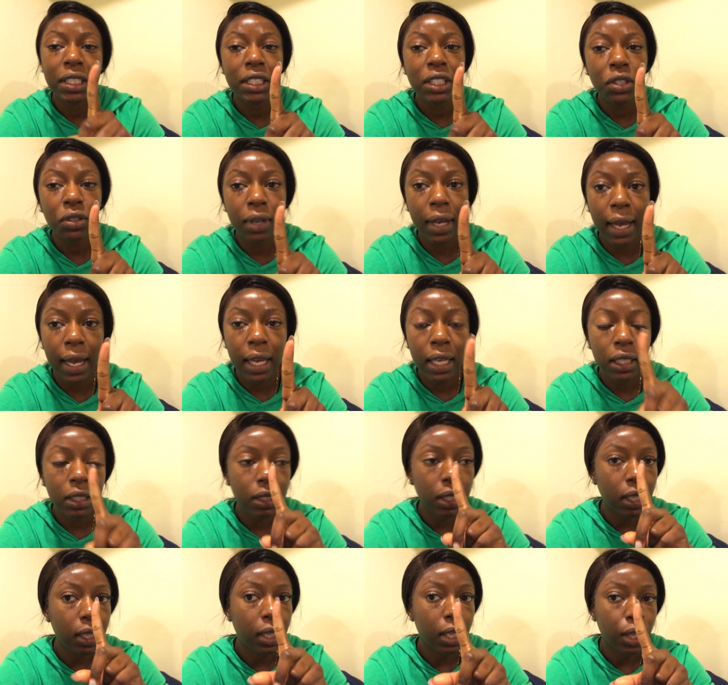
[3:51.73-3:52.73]
see you
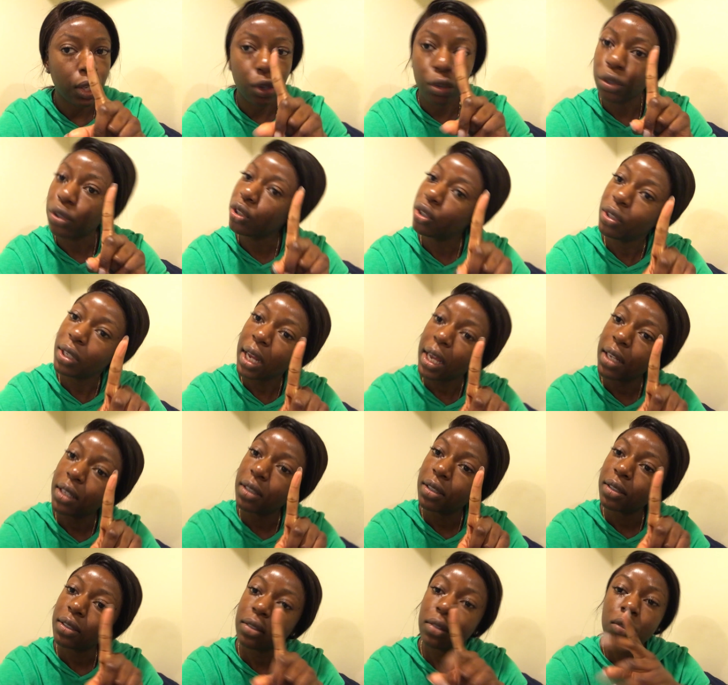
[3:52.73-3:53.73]
guys later
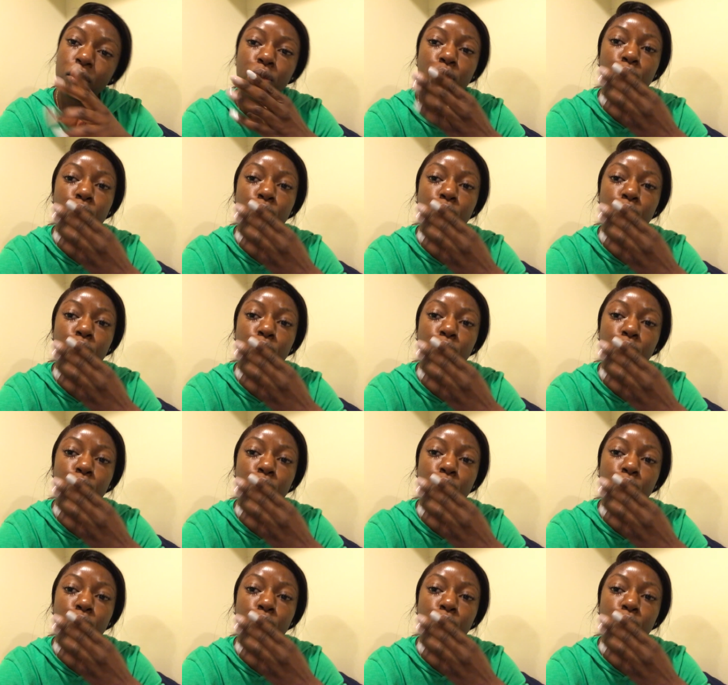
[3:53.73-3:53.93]
tonight.